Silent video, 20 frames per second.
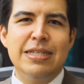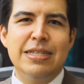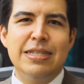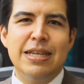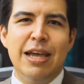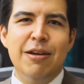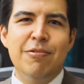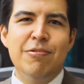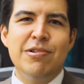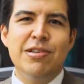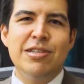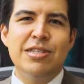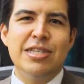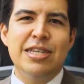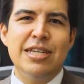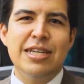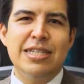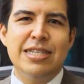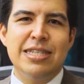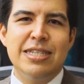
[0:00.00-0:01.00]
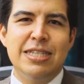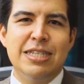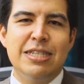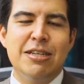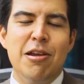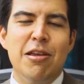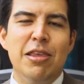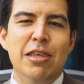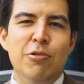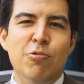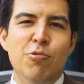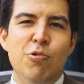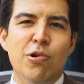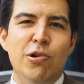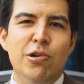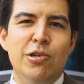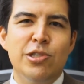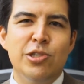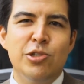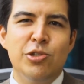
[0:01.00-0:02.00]
I wouldn't say it's necessarily
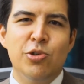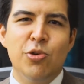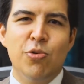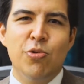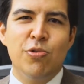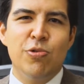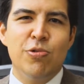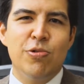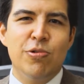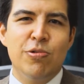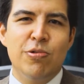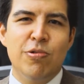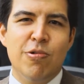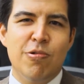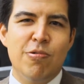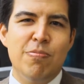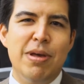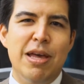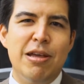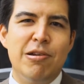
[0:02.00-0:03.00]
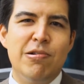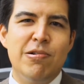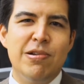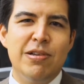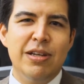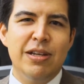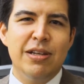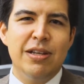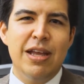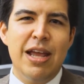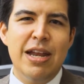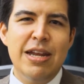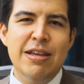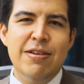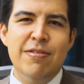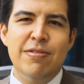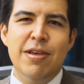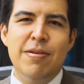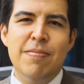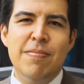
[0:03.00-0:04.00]
worse or better, any
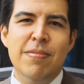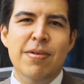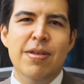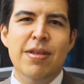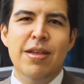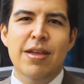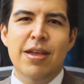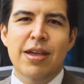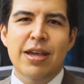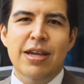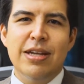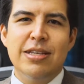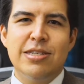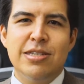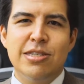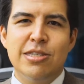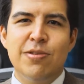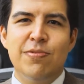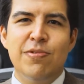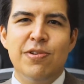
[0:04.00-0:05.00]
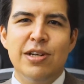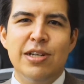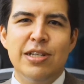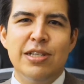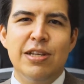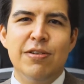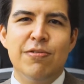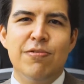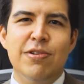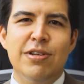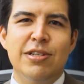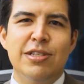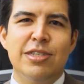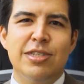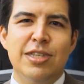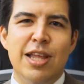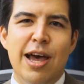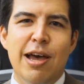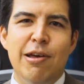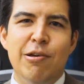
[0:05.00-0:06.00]
of them. It's just a very different
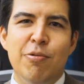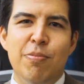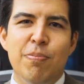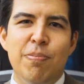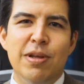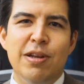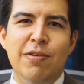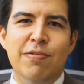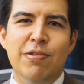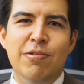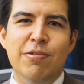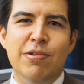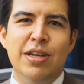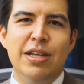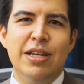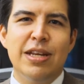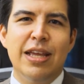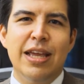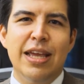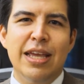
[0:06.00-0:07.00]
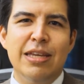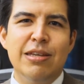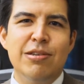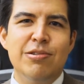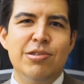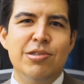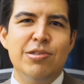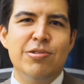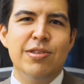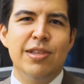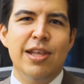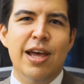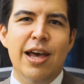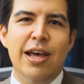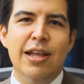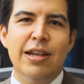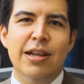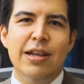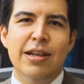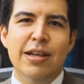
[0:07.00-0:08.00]
style. But if you can get used to that,